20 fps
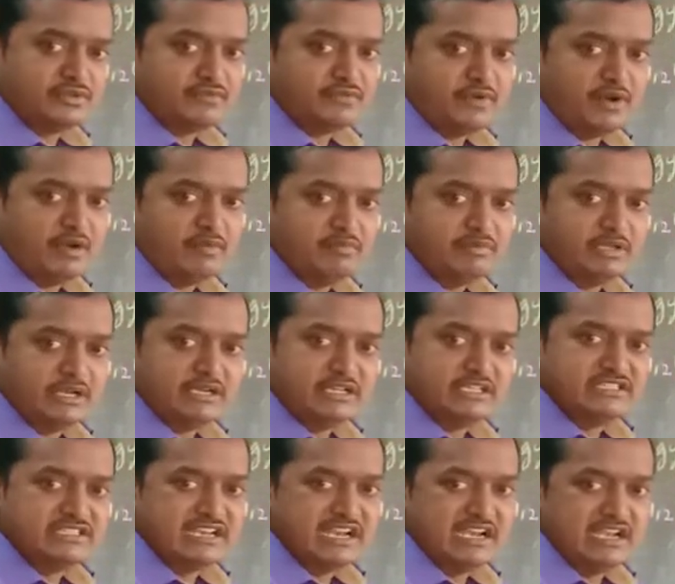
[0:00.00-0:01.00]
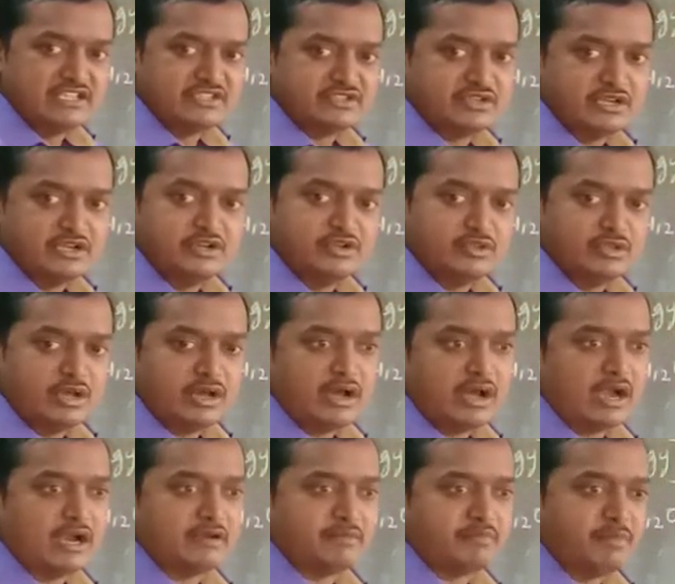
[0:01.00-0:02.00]
formed, that is released into the
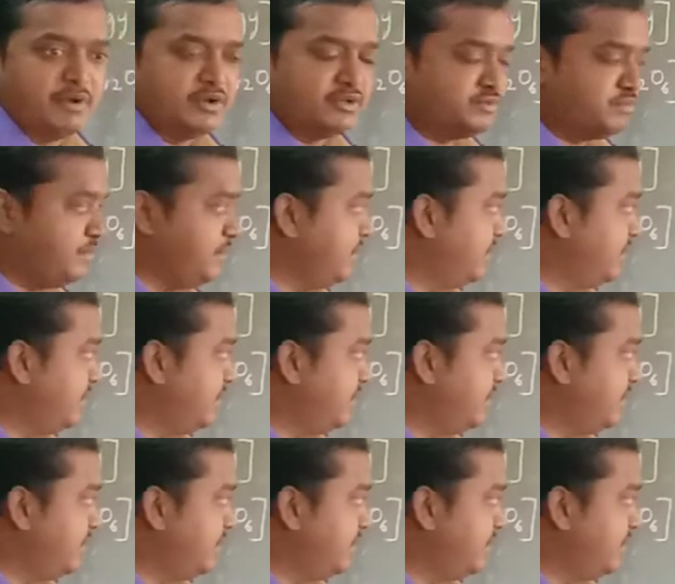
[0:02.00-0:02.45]
atmosphere.